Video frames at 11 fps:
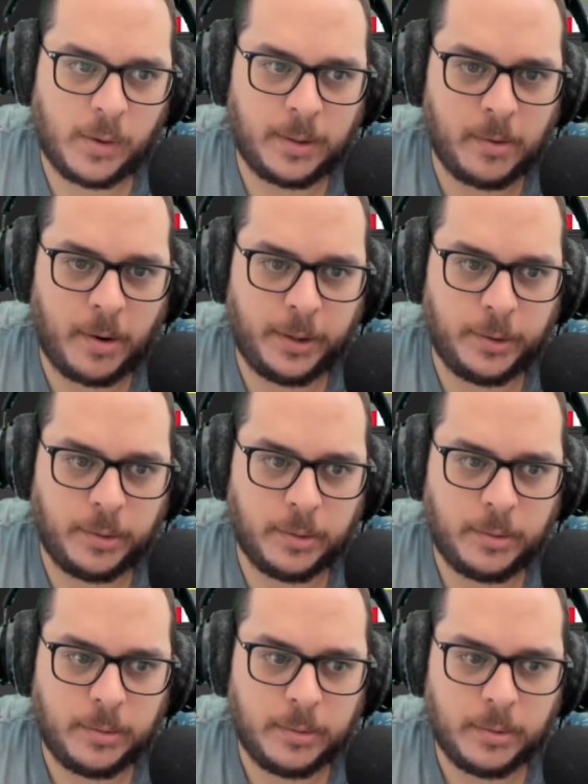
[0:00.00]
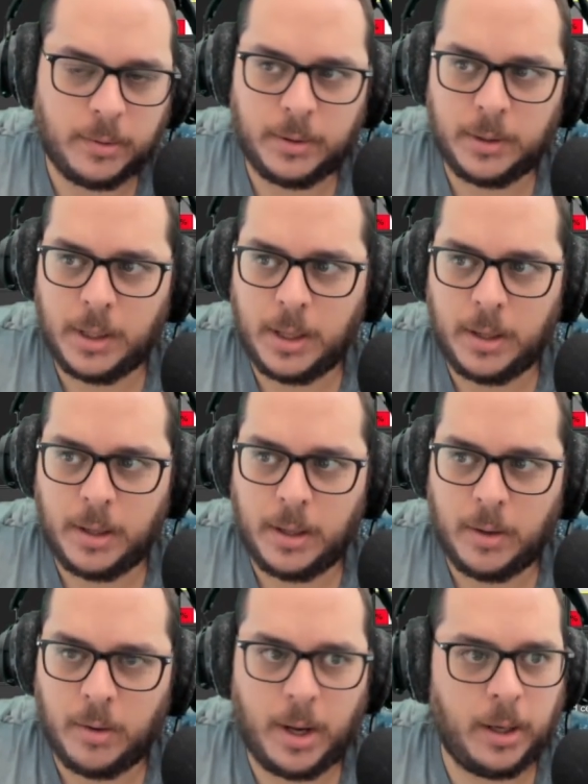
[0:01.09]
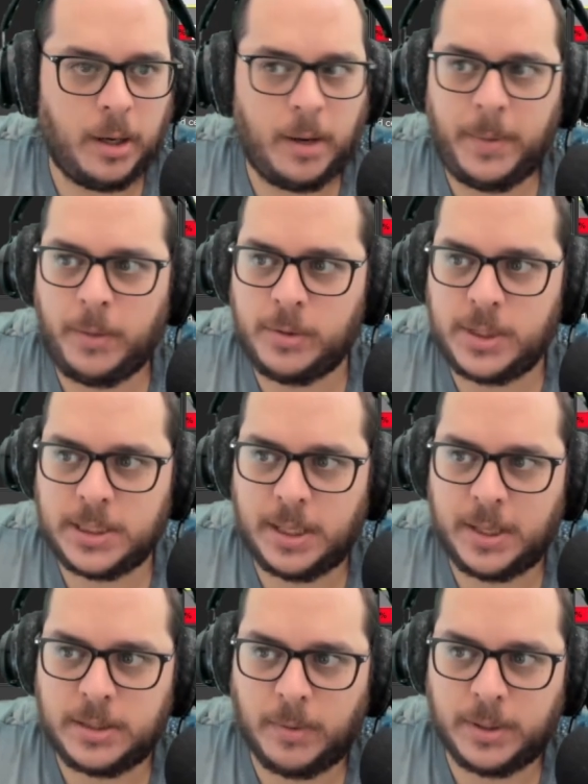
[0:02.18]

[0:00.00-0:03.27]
I'm going to do. Let, let me do just a small